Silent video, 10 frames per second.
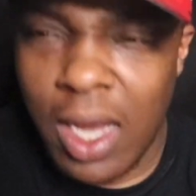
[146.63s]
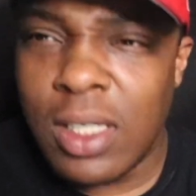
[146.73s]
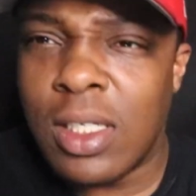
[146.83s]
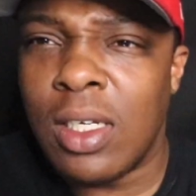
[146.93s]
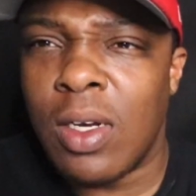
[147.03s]

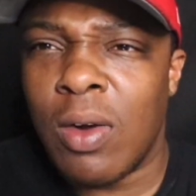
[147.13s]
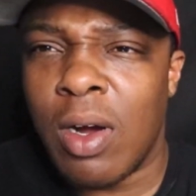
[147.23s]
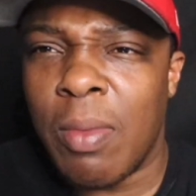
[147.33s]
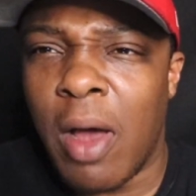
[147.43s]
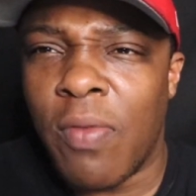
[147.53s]
She's
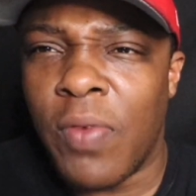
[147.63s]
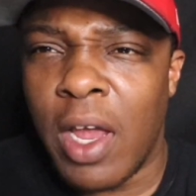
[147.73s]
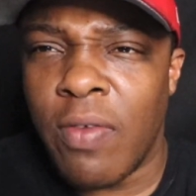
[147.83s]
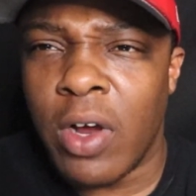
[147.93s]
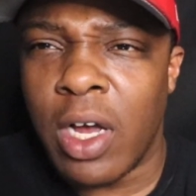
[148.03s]
never my
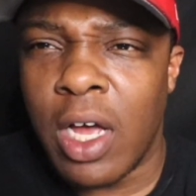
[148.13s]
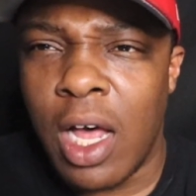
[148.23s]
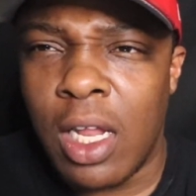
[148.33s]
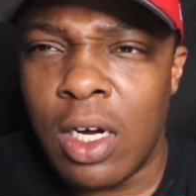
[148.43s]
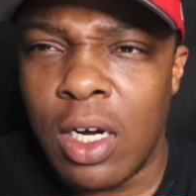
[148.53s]
favorite
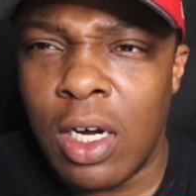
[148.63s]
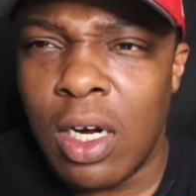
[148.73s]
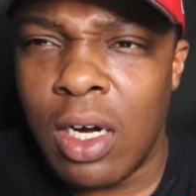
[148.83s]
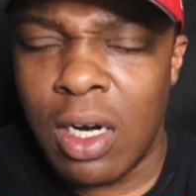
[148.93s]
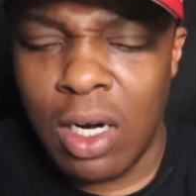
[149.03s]
color.
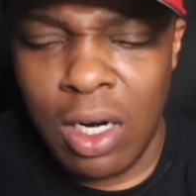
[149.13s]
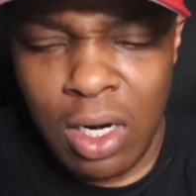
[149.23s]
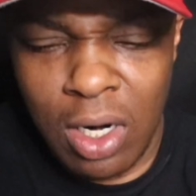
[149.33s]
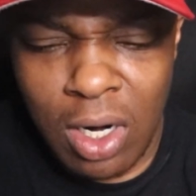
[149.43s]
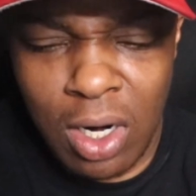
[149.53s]

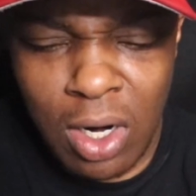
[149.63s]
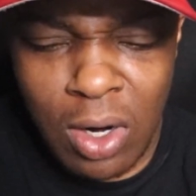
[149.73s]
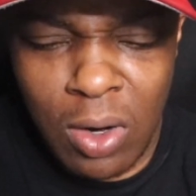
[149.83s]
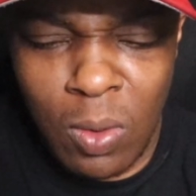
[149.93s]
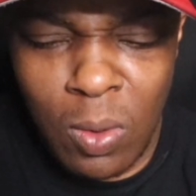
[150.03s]

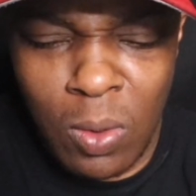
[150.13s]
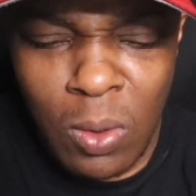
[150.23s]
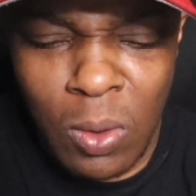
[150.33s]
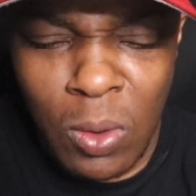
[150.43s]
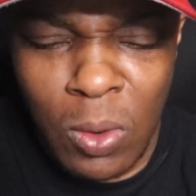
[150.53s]

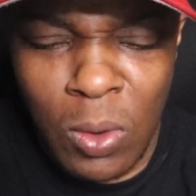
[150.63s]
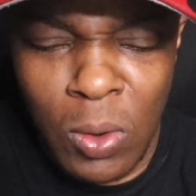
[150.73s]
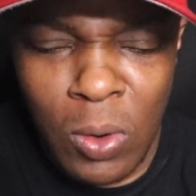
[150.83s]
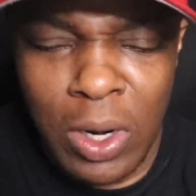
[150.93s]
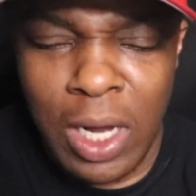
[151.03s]

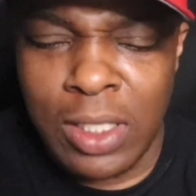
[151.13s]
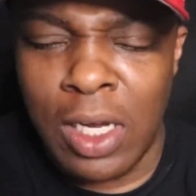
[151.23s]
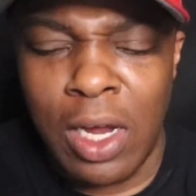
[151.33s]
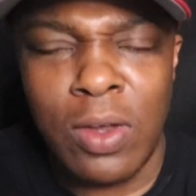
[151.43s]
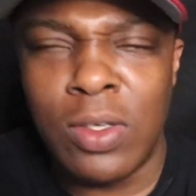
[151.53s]
Ooh, that's
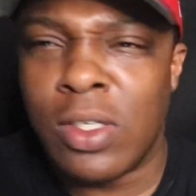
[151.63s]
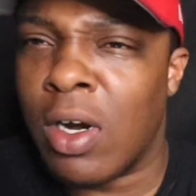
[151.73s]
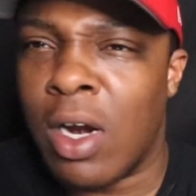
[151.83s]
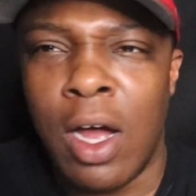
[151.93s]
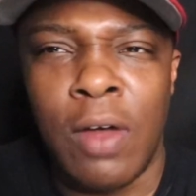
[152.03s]
how you
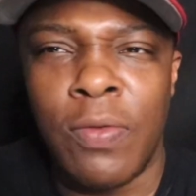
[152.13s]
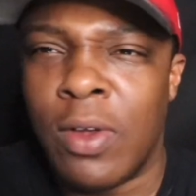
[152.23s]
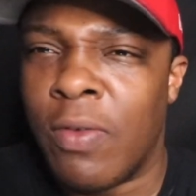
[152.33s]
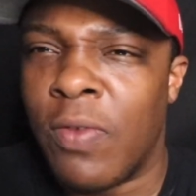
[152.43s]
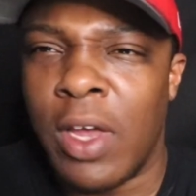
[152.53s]
start off
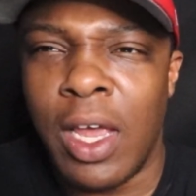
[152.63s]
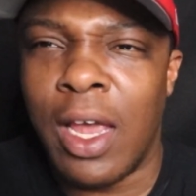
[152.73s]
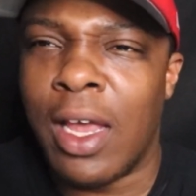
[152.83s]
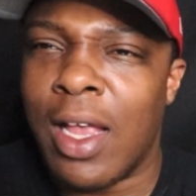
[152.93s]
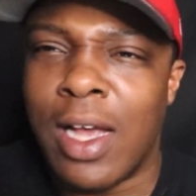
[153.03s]
the
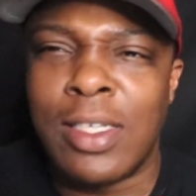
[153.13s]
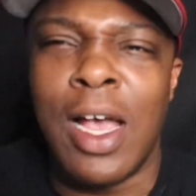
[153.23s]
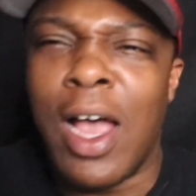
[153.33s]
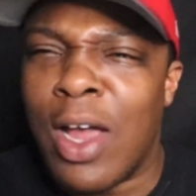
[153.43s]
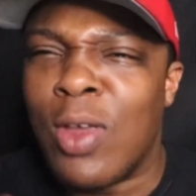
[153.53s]
vid. That's
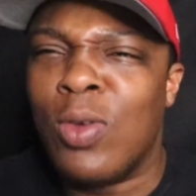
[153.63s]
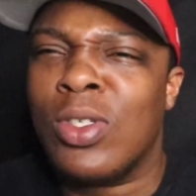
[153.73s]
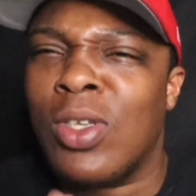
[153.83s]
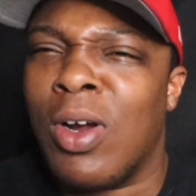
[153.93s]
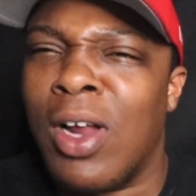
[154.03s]
how you
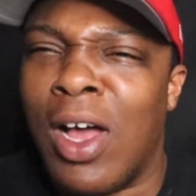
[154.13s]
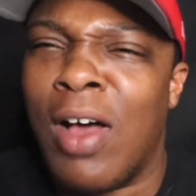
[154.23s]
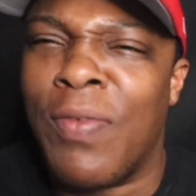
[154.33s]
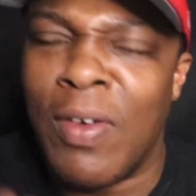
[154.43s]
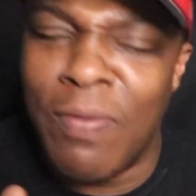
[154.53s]
start
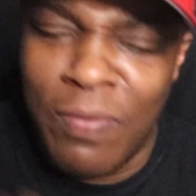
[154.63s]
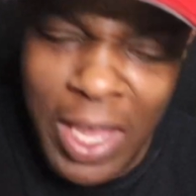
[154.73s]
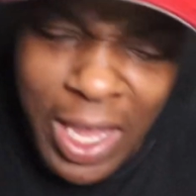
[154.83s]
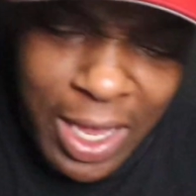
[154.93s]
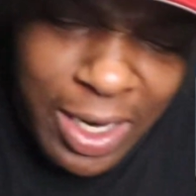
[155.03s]
off a
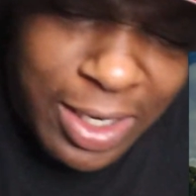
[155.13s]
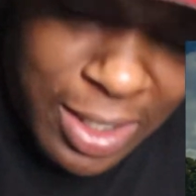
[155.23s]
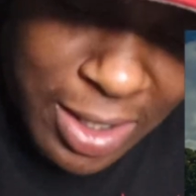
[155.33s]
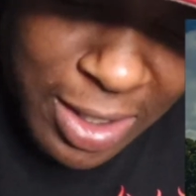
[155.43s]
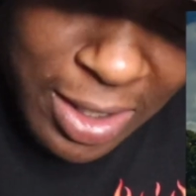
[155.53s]
vid.
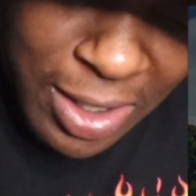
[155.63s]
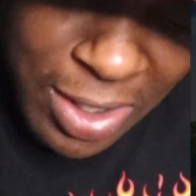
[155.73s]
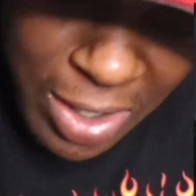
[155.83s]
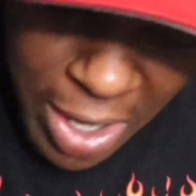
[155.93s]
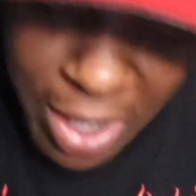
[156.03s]

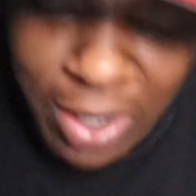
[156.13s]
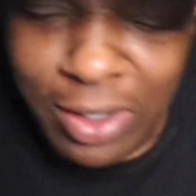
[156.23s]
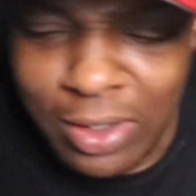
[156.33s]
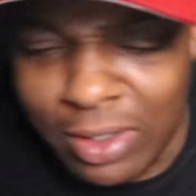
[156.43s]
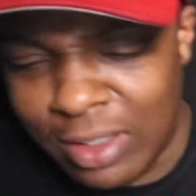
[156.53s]

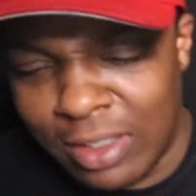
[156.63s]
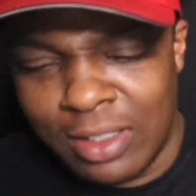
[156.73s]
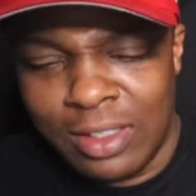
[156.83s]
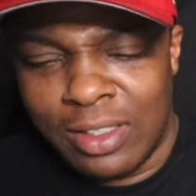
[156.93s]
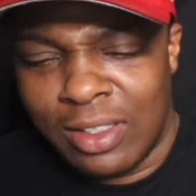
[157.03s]
Yeah.
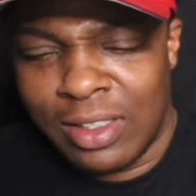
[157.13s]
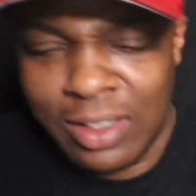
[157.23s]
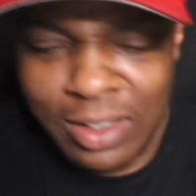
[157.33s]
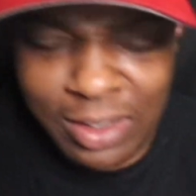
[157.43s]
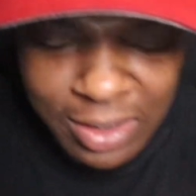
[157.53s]

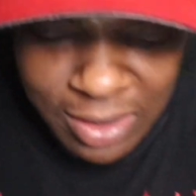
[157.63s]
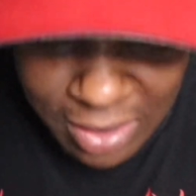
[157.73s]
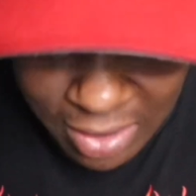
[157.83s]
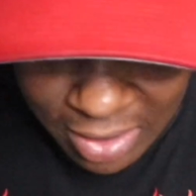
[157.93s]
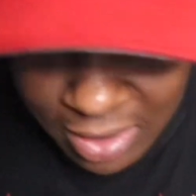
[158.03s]

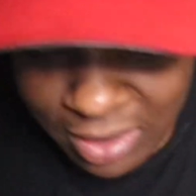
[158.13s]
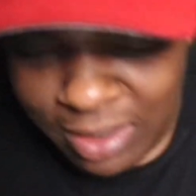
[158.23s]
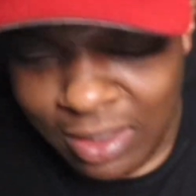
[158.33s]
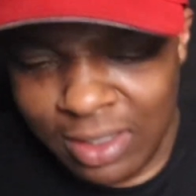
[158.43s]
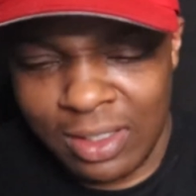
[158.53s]

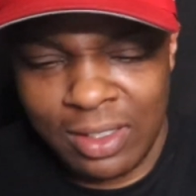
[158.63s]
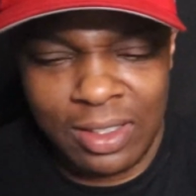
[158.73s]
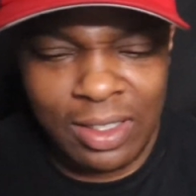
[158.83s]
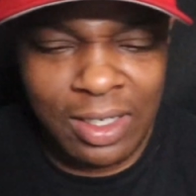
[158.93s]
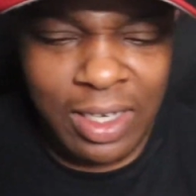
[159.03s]

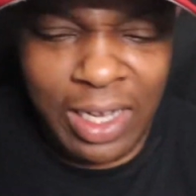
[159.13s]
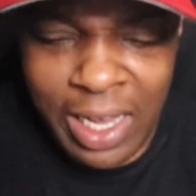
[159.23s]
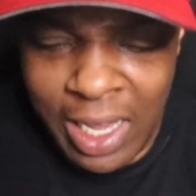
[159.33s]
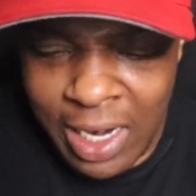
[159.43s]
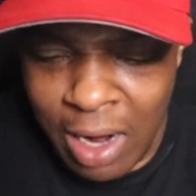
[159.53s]

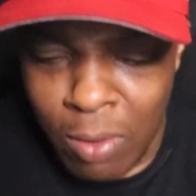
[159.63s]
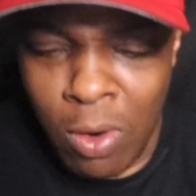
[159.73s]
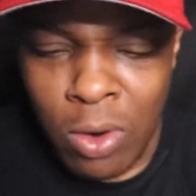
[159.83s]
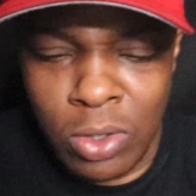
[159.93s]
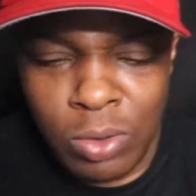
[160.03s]
And that
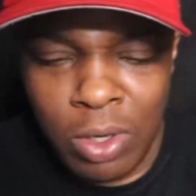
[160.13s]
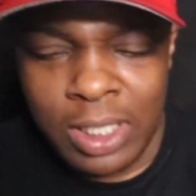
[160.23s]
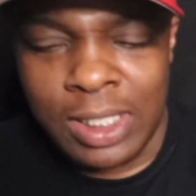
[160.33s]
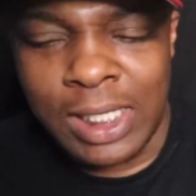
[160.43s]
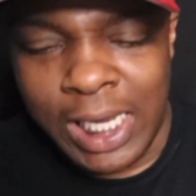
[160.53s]
Rolls
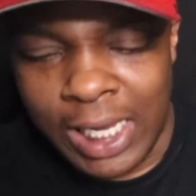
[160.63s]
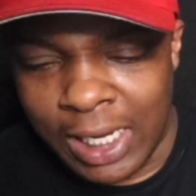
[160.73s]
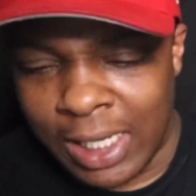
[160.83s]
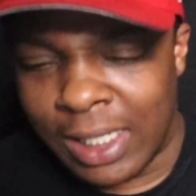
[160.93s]
Royce team.